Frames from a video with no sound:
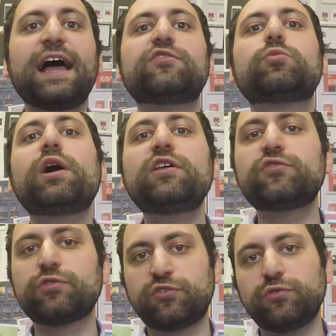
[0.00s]
as well
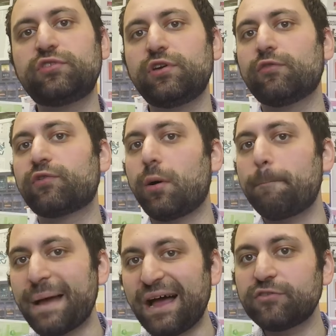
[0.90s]
as reduce the
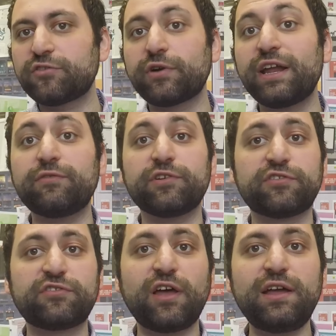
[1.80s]
overall bounce rate of your
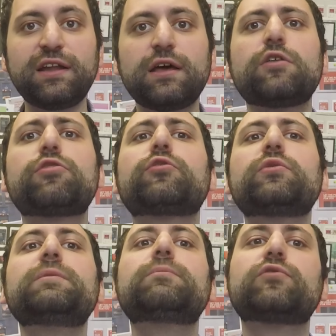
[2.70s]
site
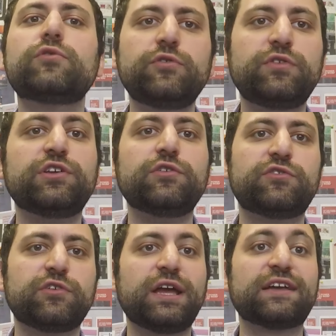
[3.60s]
through an improved
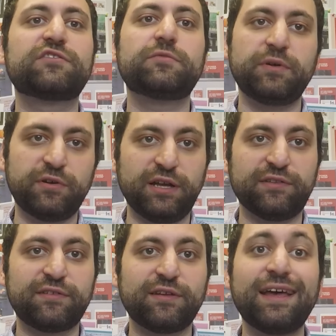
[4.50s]
user
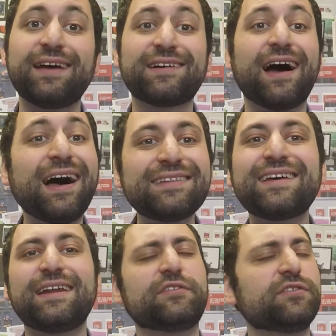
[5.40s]
experience. Content is